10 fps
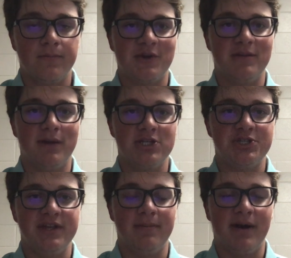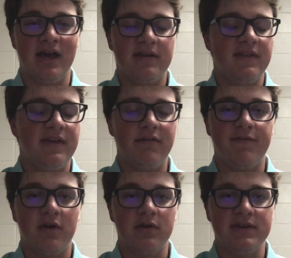Get a much needed bye, and then they have a
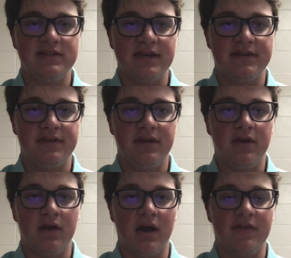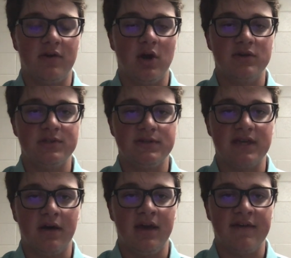fairly easy end of the year. They'll host
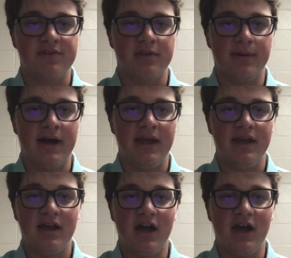UCLA after the bye.